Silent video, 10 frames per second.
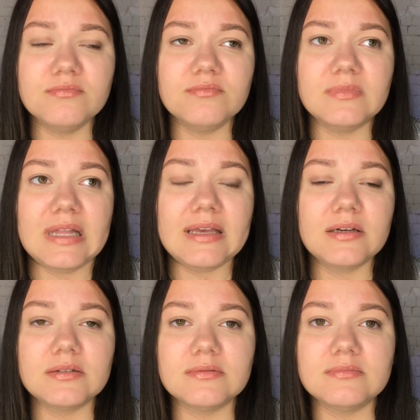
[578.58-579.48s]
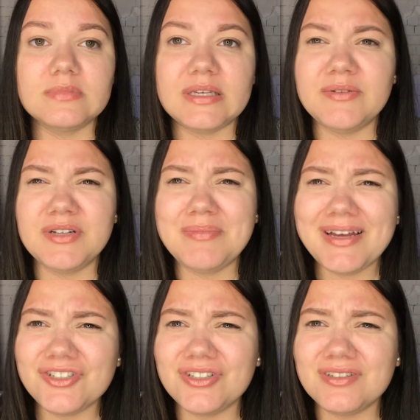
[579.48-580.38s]
like even
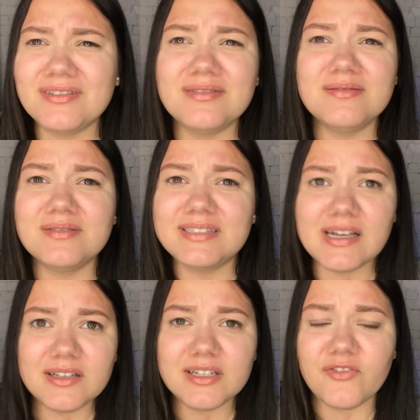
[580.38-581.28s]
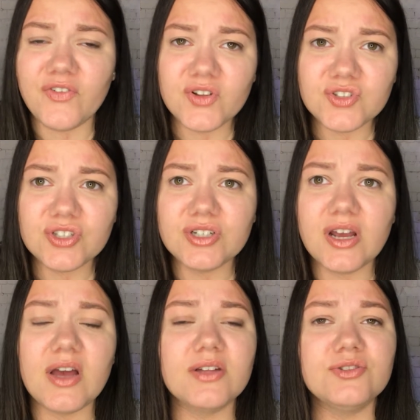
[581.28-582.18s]
imagine selling the filter
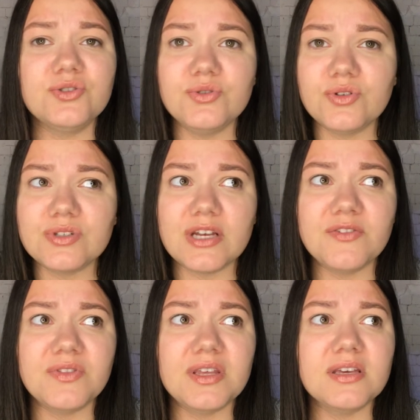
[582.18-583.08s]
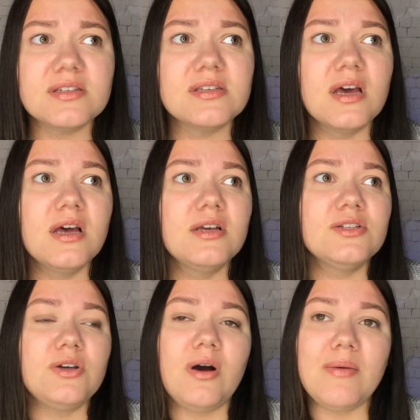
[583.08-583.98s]
and doing those kind of things.
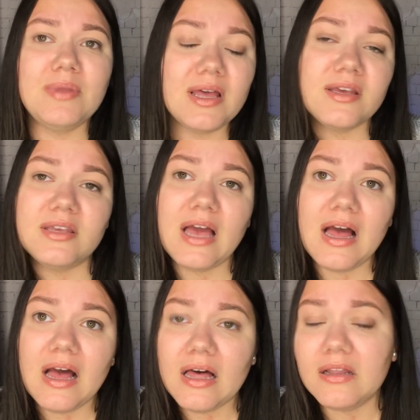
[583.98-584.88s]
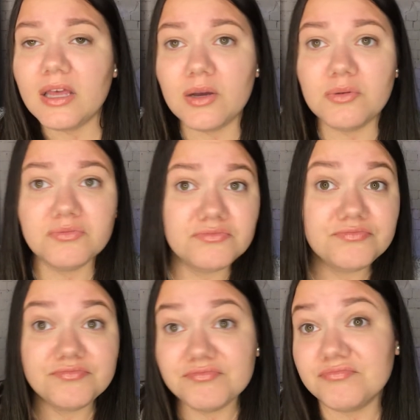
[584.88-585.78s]
So I'm like, yeah, like
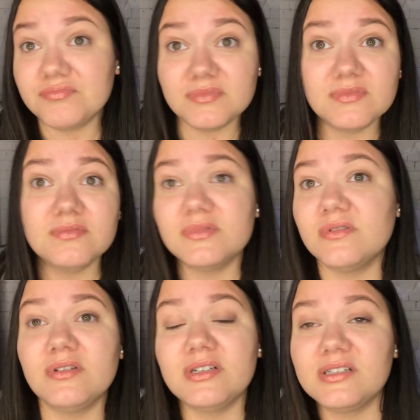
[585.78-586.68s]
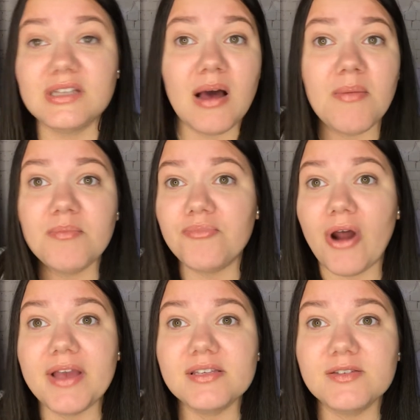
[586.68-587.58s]
there's some
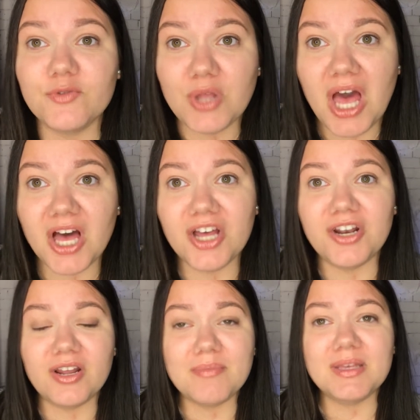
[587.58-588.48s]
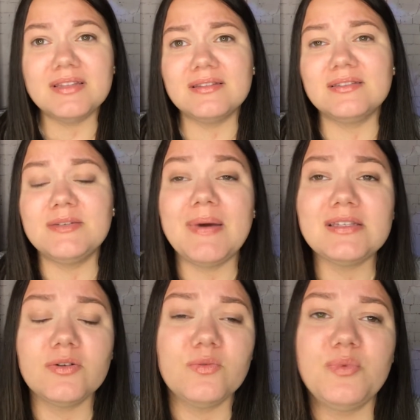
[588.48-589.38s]
price for that. I mean, depends
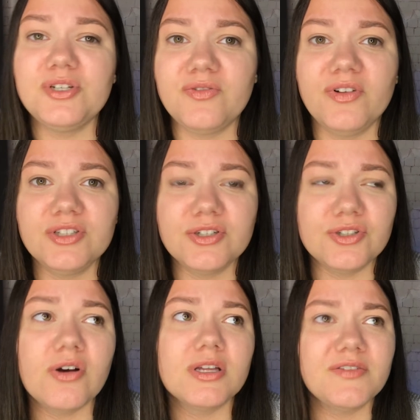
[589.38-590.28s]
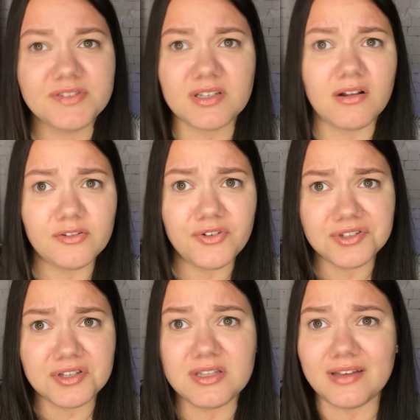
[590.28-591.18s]
on which filter you're talking. If it's color
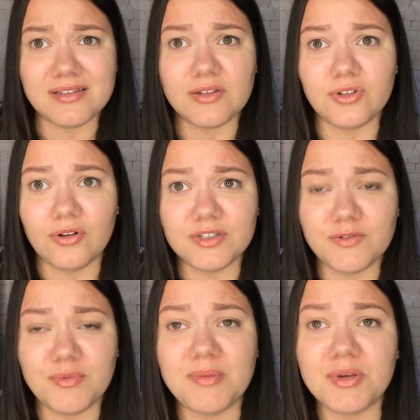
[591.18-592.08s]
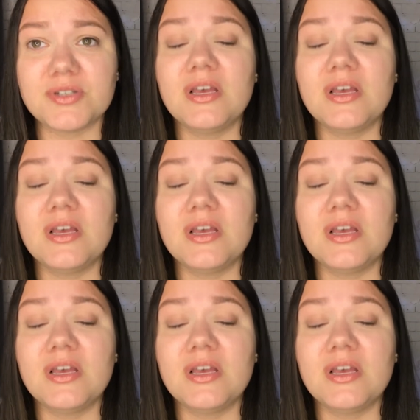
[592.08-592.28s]
filter, it's like $10 for me, because